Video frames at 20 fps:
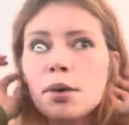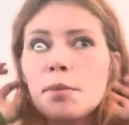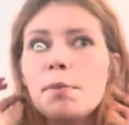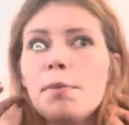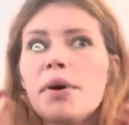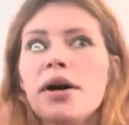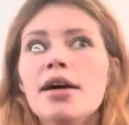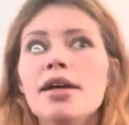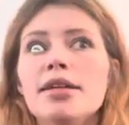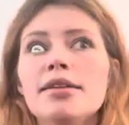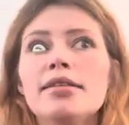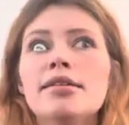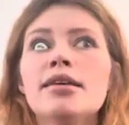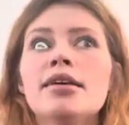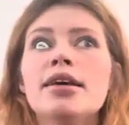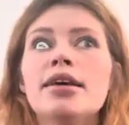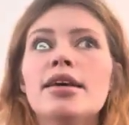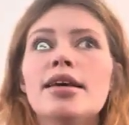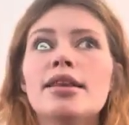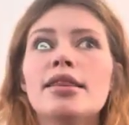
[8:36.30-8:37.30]
But
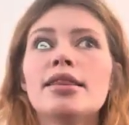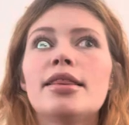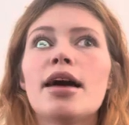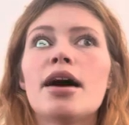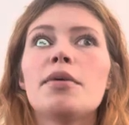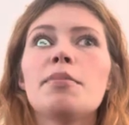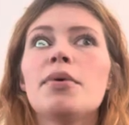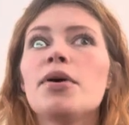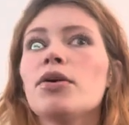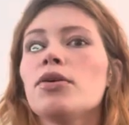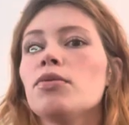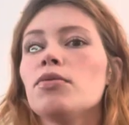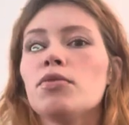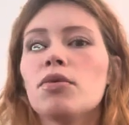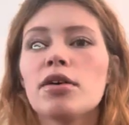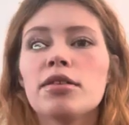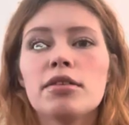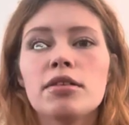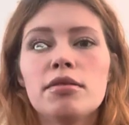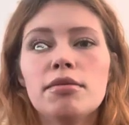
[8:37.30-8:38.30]
that part
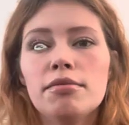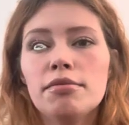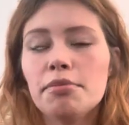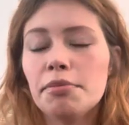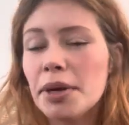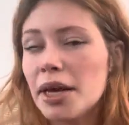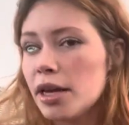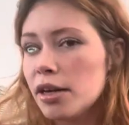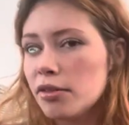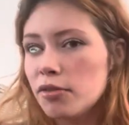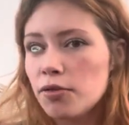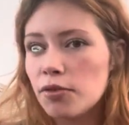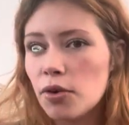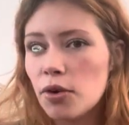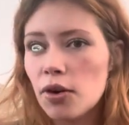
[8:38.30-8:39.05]
wasn't painful.